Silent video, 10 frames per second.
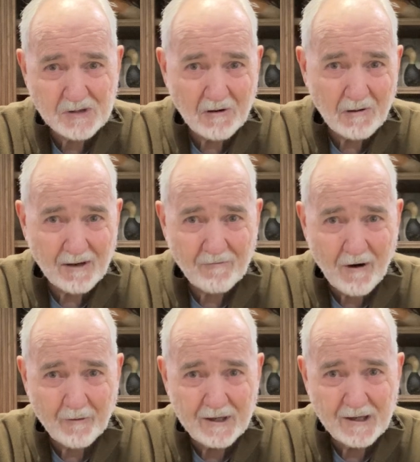They're like
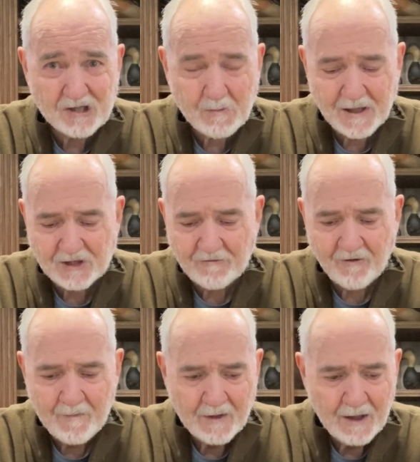very inexpensive,
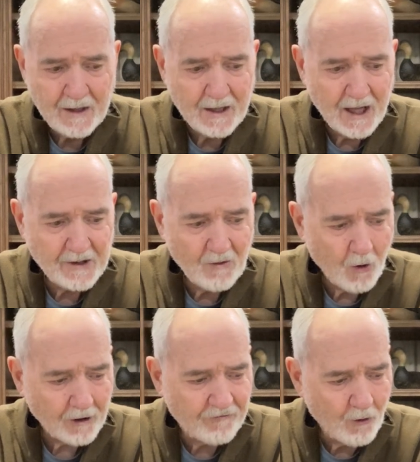and they
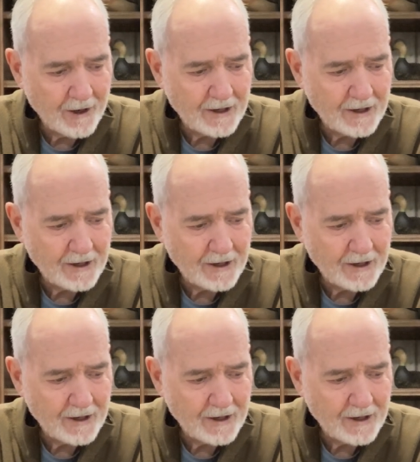work for you.